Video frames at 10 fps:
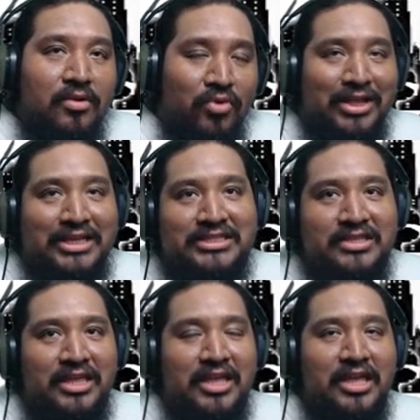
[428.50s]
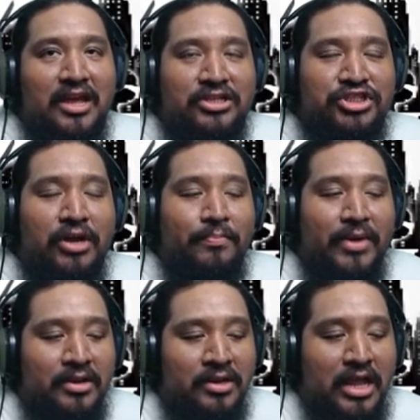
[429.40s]
release the jump
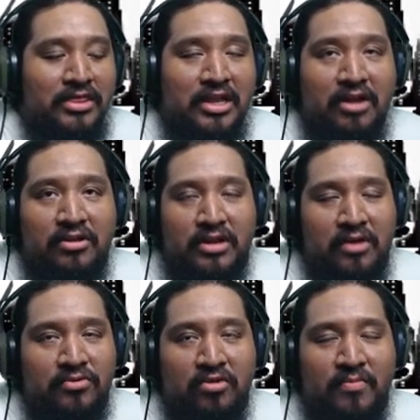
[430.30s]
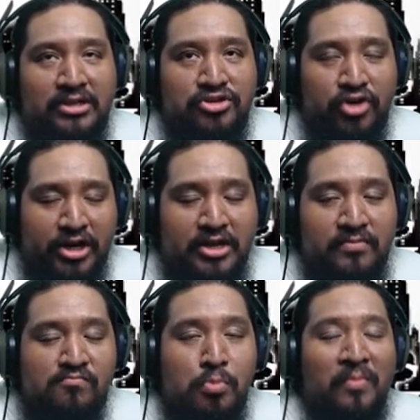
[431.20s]
button, and then I'll do my trick.
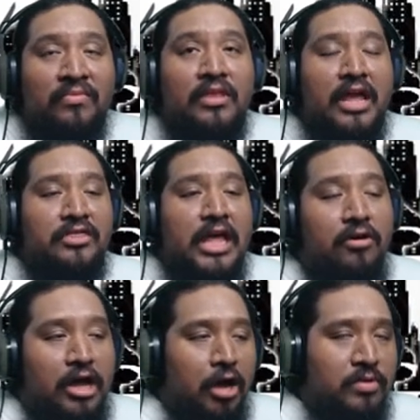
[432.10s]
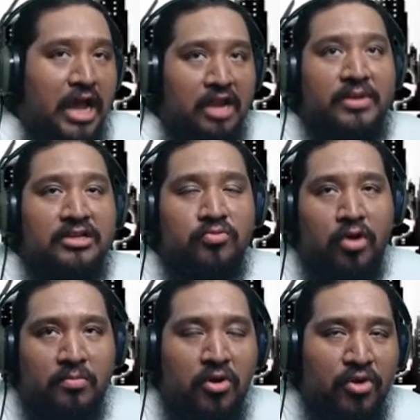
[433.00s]
And that will help guide me to
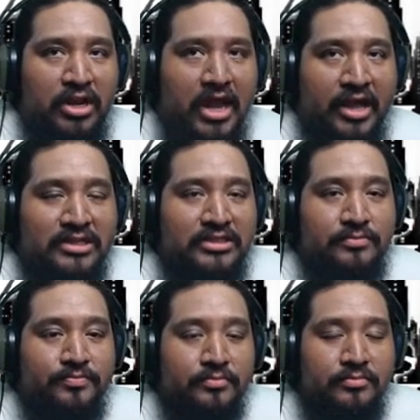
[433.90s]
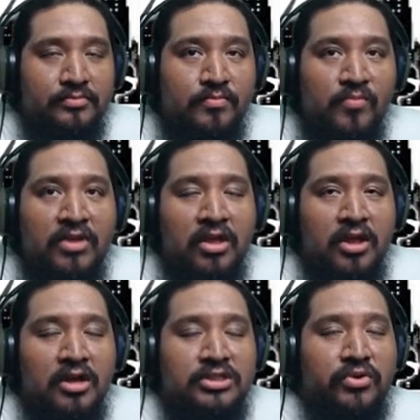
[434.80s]
where I'm going next.
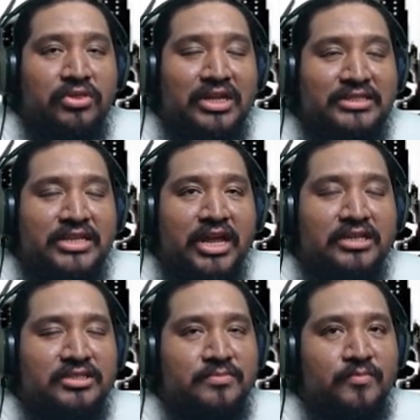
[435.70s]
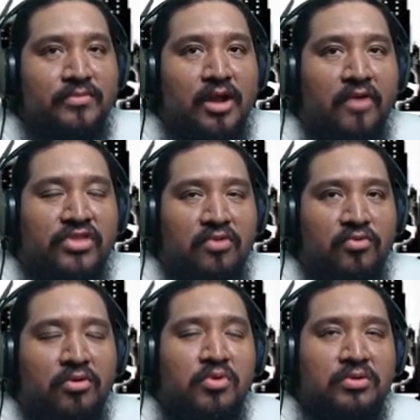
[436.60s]
So in this case, off that
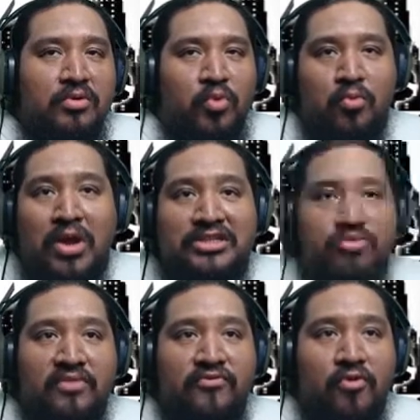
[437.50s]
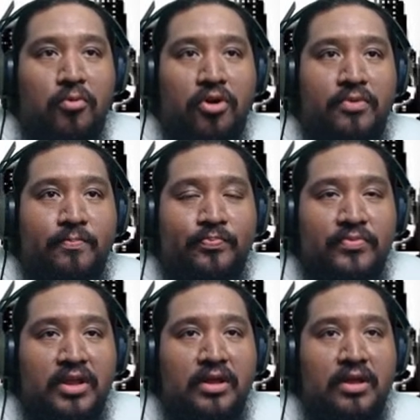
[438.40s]
rail, we went straight forward.
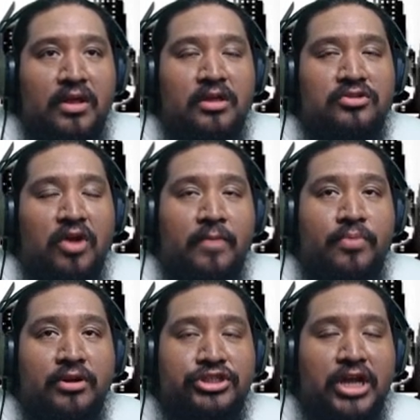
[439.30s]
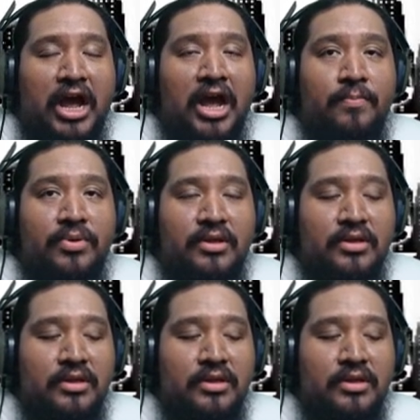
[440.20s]
So I pushed up